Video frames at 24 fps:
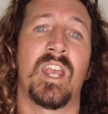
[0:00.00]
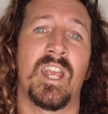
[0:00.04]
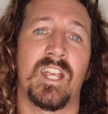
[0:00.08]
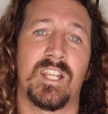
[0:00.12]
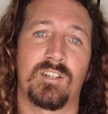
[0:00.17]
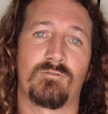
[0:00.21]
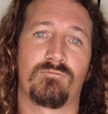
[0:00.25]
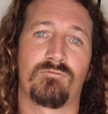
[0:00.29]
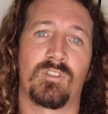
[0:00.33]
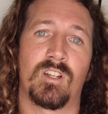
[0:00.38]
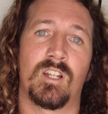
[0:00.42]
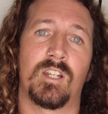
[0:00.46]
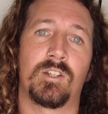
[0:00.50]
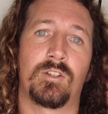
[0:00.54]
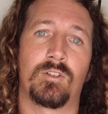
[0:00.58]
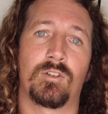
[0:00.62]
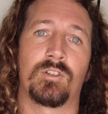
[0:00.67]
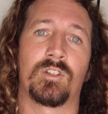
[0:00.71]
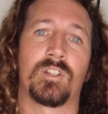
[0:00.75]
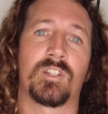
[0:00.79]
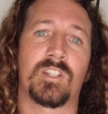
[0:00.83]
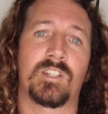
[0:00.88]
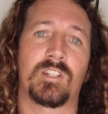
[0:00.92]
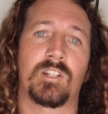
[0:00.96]
is a really
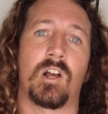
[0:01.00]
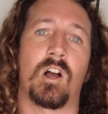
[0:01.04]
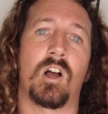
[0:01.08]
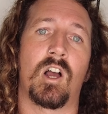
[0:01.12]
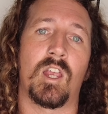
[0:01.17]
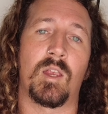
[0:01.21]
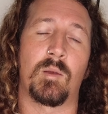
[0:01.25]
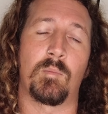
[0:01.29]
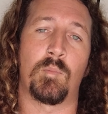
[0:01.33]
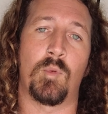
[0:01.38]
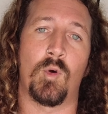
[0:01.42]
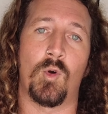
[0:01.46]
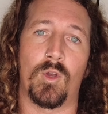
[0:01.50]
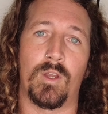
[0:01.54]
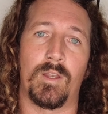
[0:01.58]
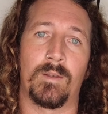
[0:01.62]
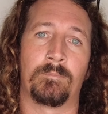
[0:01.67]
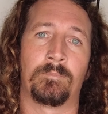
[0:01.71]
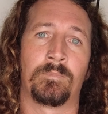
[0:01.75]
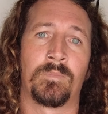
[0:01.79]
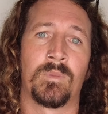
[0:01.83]
good starting point.